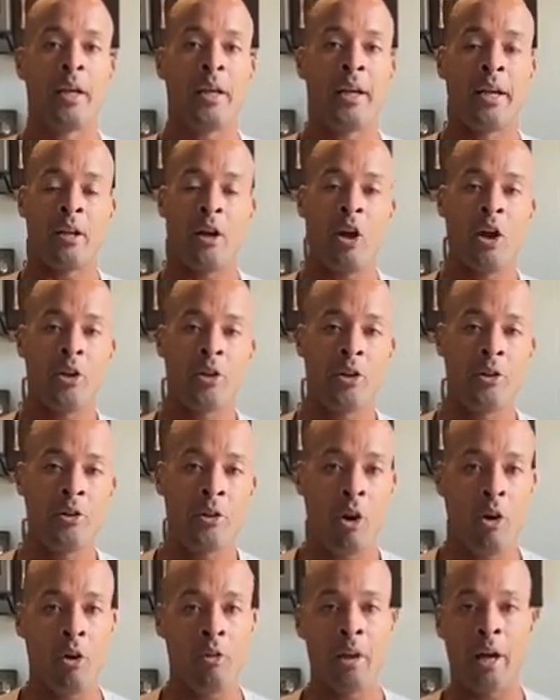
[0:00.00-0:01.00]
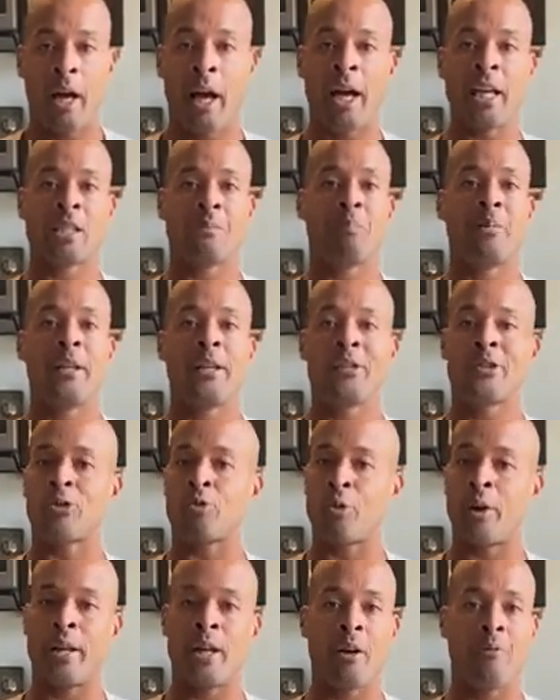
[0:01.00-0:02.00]
And all you know that I speak
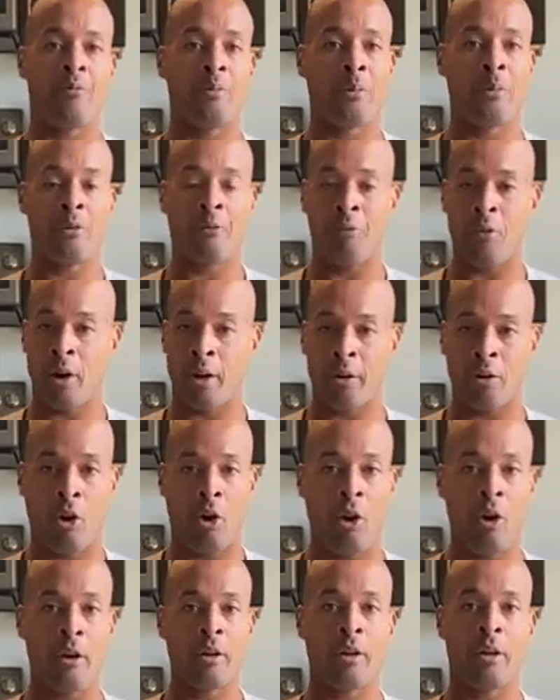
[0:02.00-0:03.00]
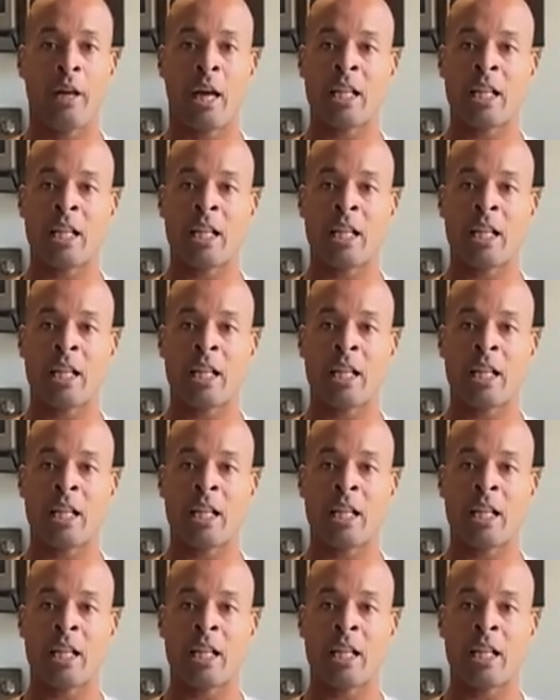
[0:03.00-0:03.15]
straight up from the fucking heart.